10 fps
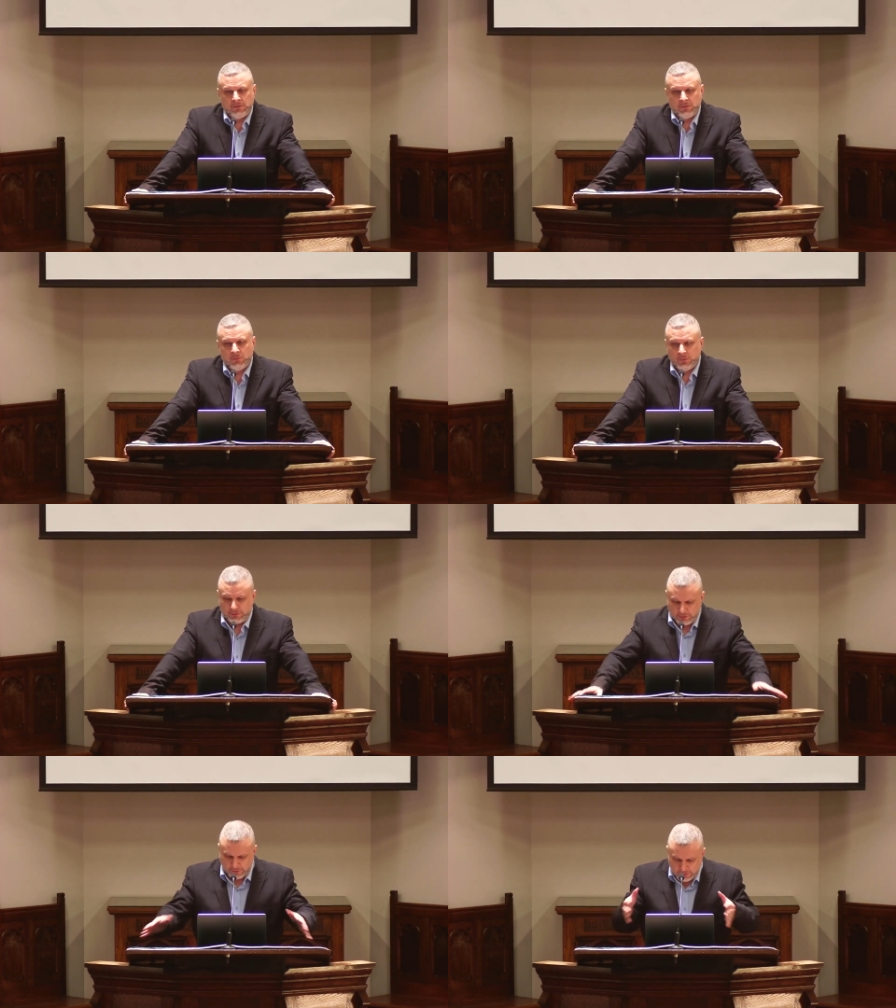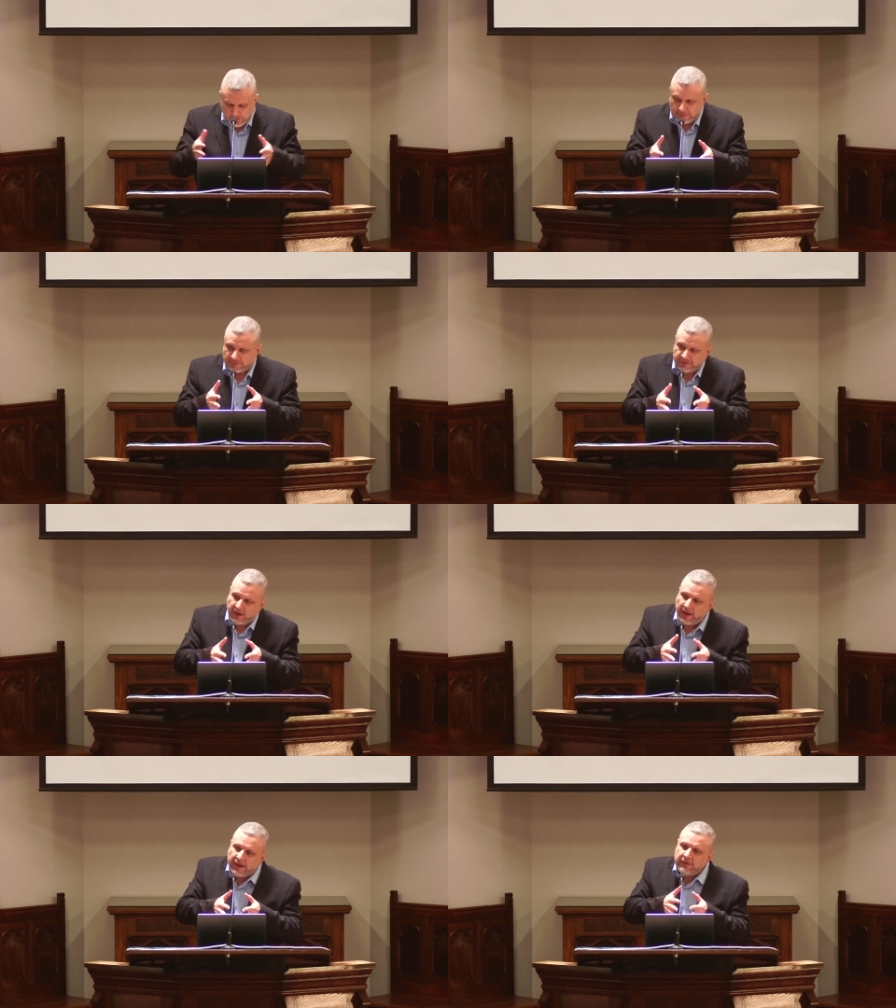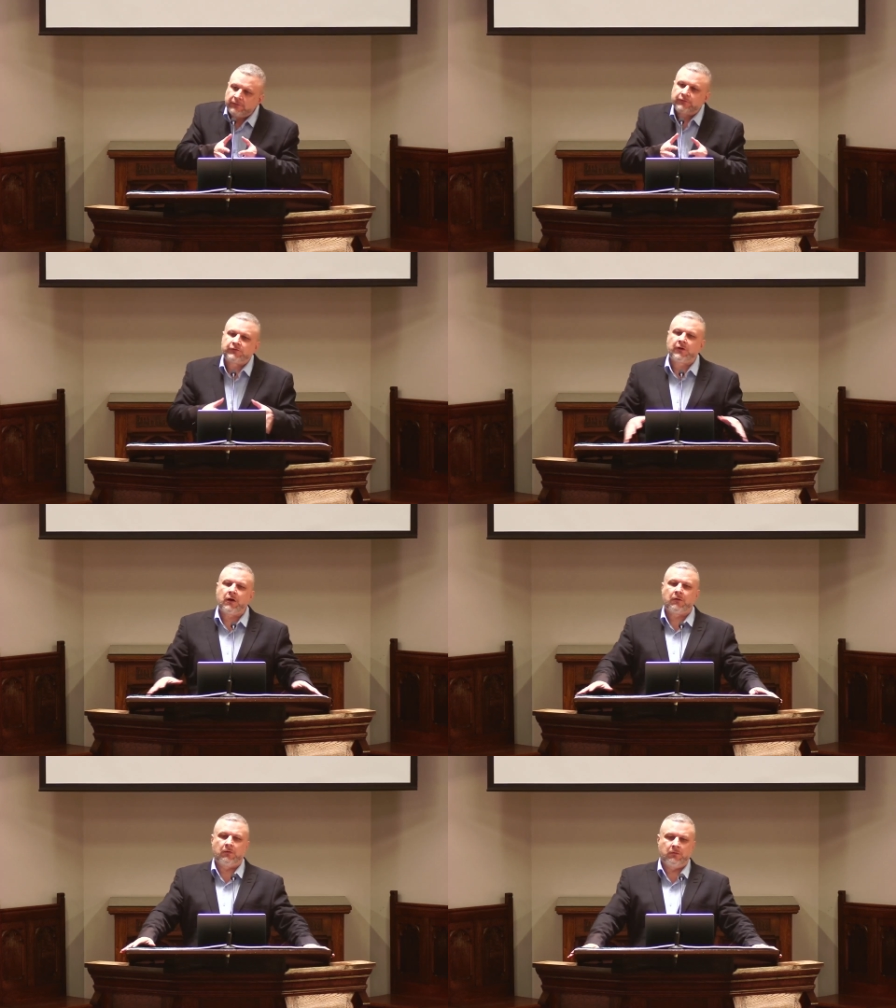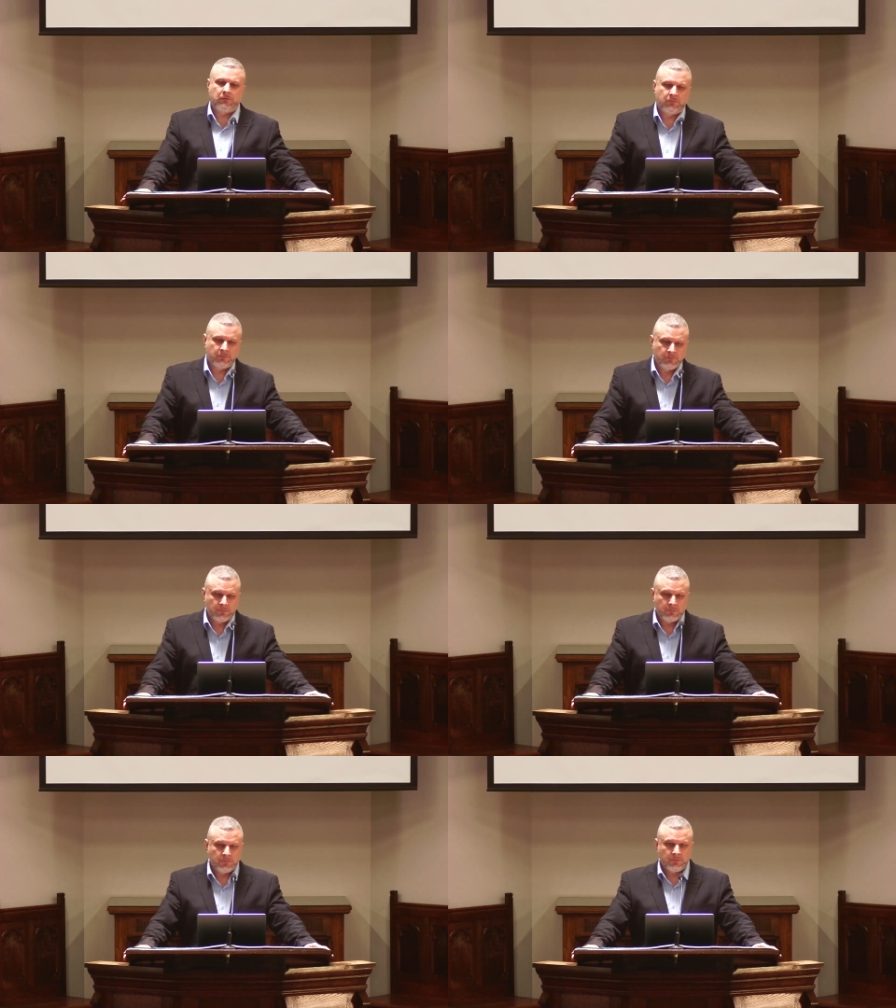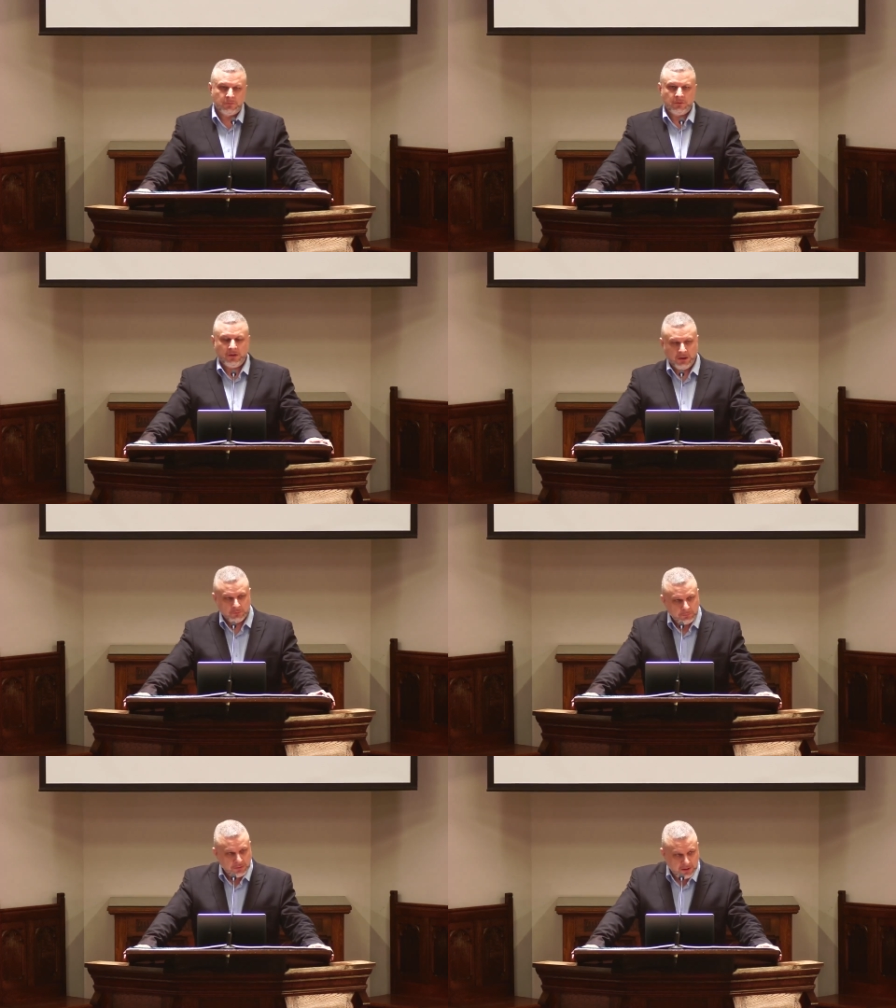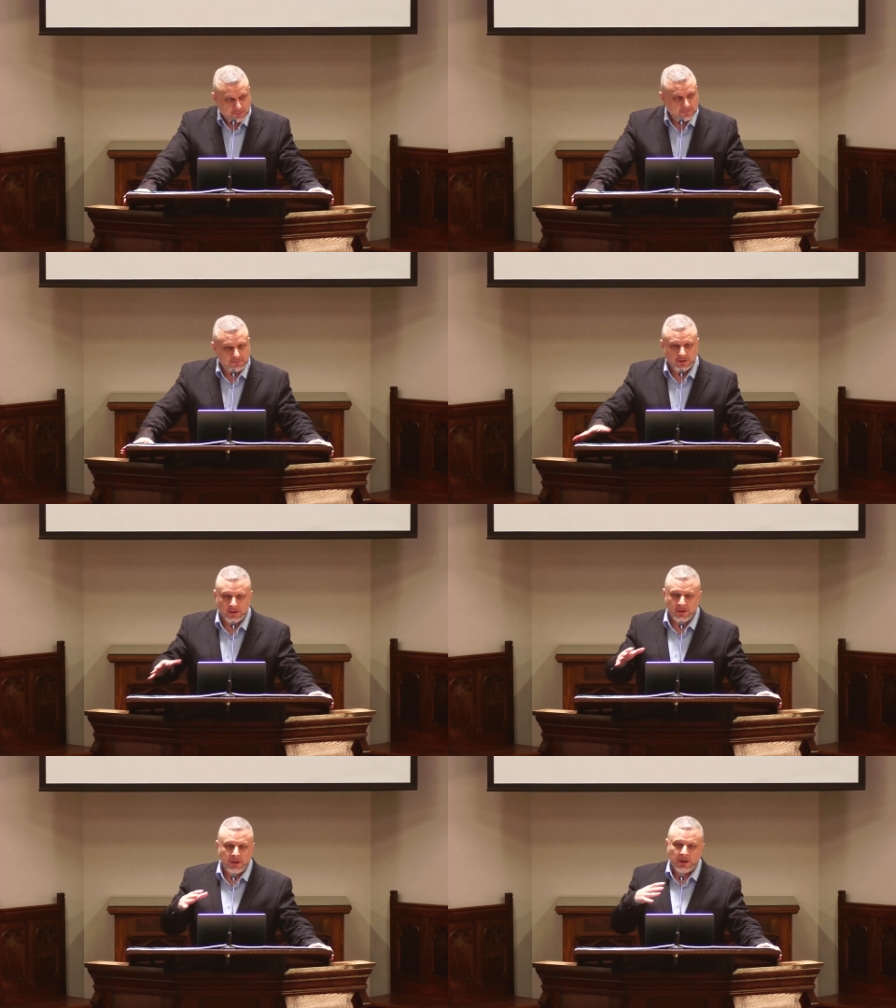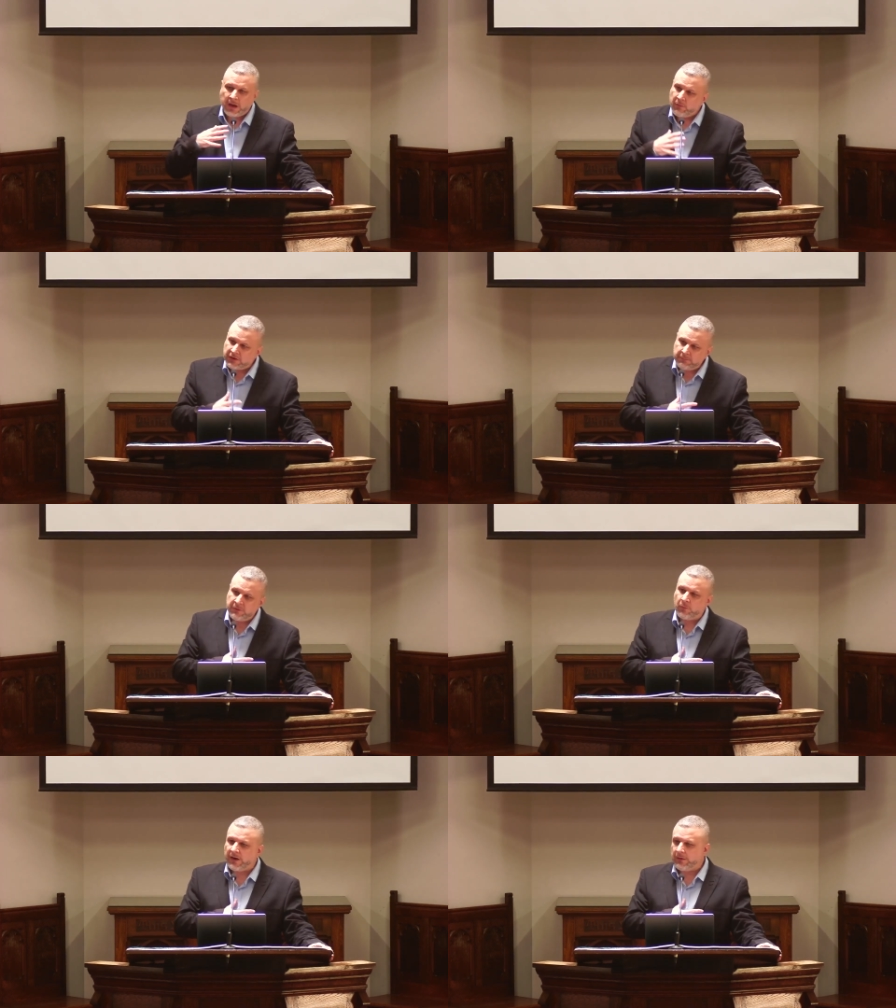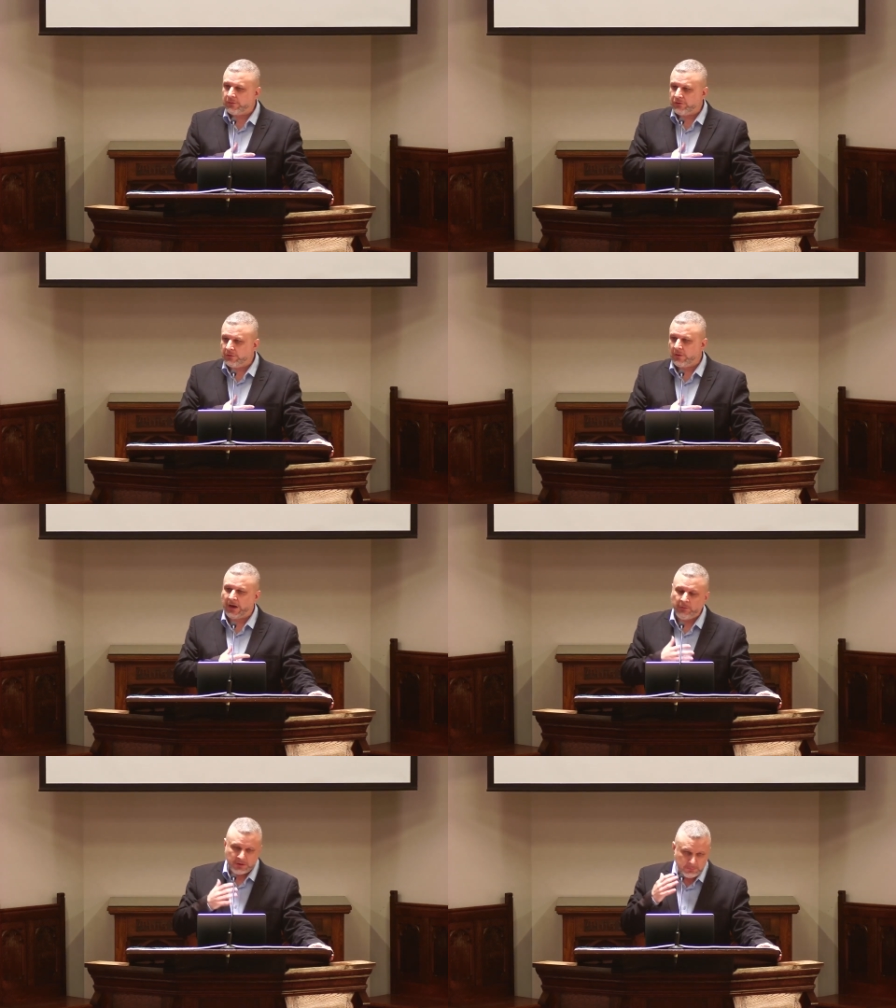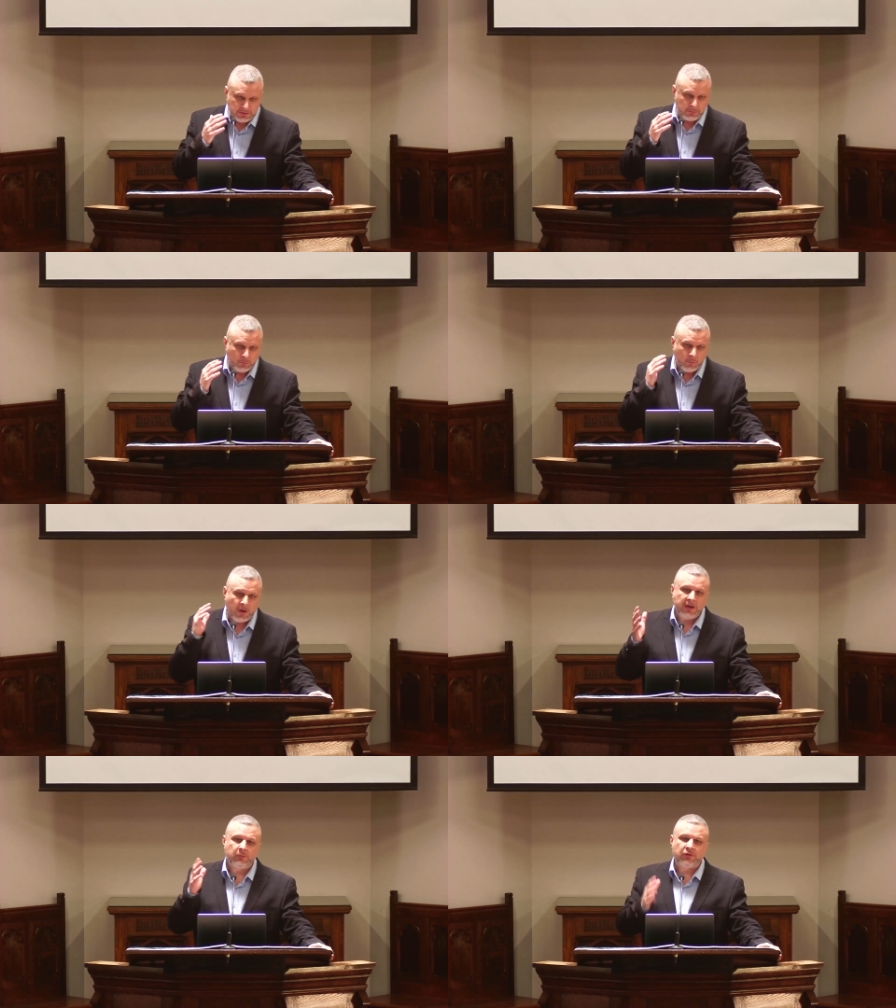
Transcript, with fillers: with this kind of sorrow and repent and say, I want to be right with you. I want to be right with